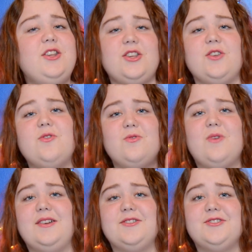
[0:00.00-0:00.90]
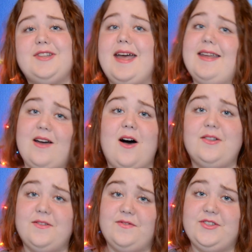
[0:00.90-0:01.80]
you understand
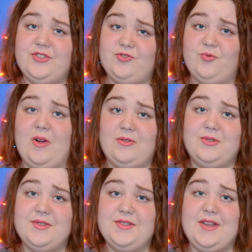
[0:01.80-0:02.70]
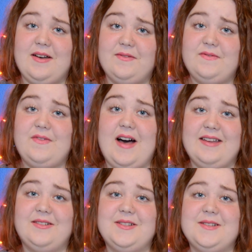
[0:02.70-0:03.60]
all of the struggles of
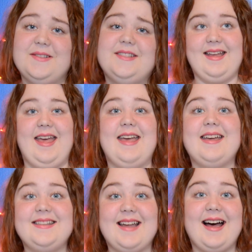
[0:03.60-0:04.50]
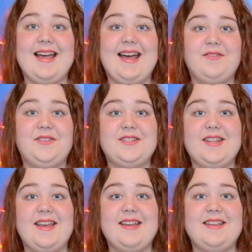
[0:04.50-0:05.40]
finals. And I have to
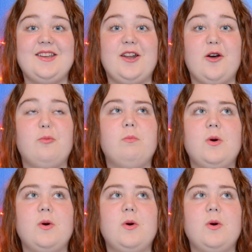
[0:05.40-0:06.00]
say, you know,